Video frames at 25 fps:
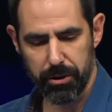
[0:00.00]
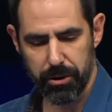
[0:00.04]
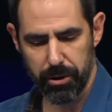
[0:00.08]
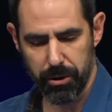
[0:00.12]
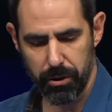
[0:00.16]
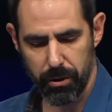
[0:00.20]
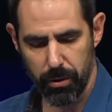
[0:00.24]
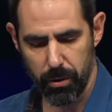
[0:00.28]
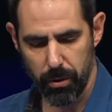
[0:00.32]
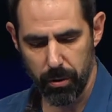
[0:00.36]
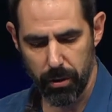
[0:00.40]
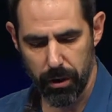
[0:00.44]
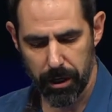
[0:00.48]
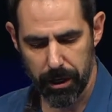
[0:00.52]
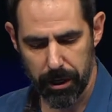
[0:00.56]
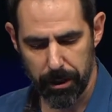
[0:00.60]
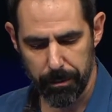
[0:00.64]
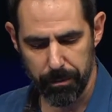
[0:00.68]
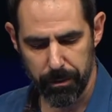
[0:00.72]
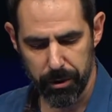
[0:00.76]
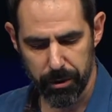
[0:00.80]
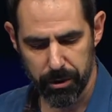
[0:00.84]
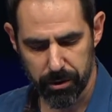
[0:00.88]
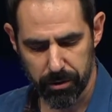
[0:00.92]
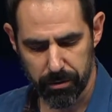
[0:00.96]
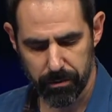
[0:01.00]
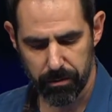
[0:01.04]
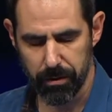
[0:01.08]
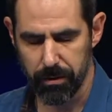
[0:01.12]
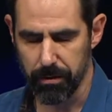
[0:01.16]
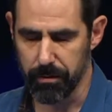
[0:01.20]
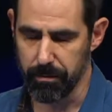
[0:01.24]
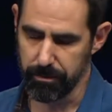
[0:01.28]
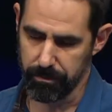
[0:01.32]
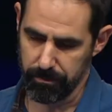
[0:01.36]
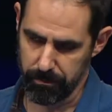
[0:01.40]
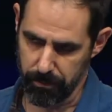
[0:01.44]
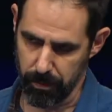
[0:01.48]
to, um, this
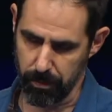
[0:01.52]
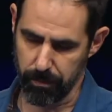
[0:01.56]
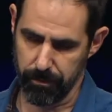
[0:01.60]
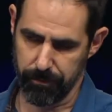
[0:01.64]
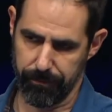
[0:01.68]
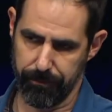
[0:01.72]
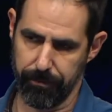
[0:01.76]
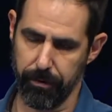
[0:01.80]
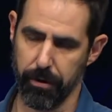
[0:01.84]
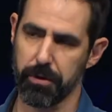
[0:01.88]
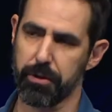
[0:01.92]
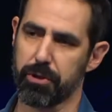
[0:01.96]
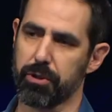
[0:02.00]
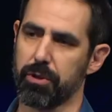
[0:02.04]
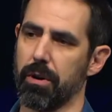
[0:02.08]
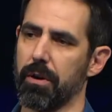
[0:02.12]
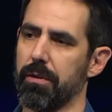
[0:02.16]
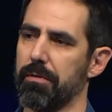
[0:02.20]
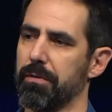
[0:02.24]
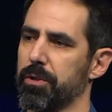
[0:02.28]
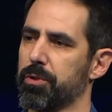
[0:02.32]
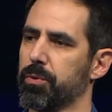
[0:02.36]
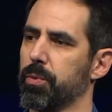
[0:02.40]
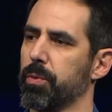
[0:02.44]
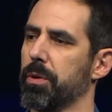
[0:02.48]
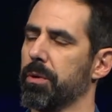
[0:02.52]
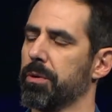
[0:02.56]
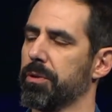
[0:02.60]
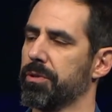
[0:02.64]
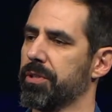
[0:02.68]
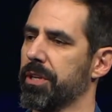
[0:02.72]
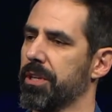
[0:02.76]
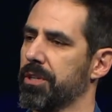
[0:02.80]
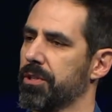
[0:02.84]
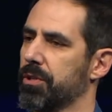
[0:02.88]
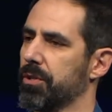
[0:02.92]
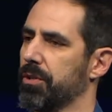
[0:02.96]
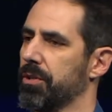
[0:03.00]
first service, we were
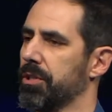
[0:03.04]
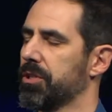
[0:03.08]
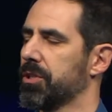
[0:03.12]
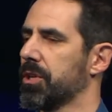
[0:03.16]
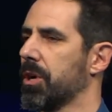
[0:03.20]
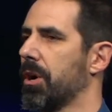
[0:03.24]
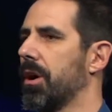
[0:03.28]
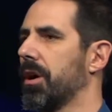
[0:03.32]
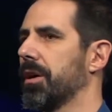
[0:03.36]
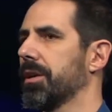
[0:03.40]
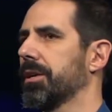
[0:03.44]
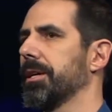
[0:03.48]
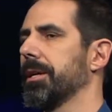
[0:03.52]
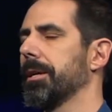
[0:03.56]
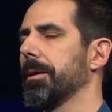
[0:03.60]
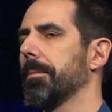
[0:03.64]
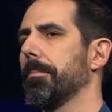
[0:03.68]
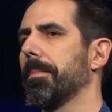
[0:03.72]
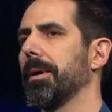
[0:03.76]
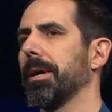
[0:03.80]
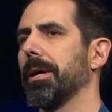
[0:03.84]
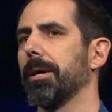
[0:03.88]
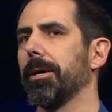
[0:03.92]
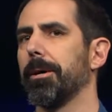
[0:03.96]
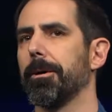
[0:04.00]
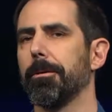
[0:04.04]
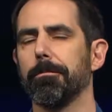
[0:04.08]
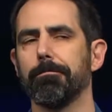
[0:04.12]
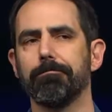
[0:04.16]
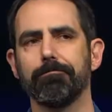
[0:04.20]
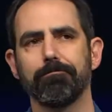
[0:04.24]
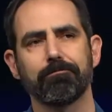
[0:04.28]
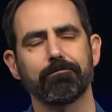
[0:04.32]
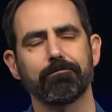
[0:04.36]
essentially talking about